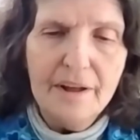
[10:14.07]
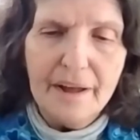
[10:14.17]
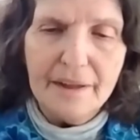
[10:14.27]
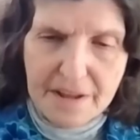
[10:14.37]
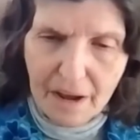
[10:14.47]

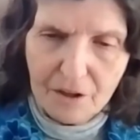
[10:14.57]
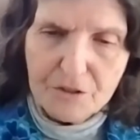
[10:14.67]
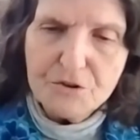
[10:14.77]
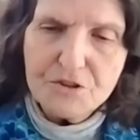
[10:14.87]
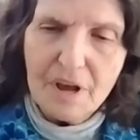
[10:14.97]
and the
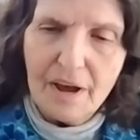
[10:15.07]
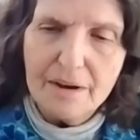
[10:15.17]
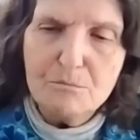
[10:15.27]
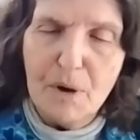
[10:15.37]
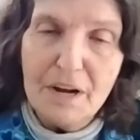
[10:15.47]
other
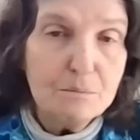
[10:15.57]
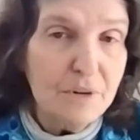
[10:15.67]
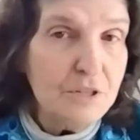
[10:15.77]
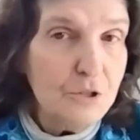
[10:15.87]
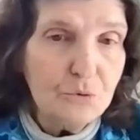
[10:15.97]
side might
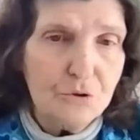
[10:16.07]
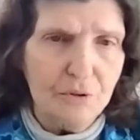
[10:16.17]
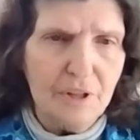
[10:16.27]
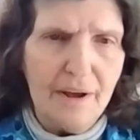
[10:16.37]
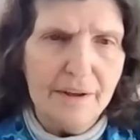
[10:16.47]
be
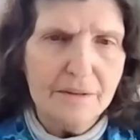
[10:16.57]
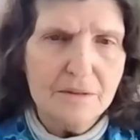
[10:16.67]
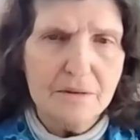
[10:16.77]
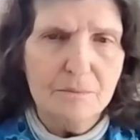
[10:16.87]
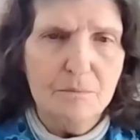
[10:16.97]

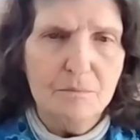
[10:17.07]
neutralized.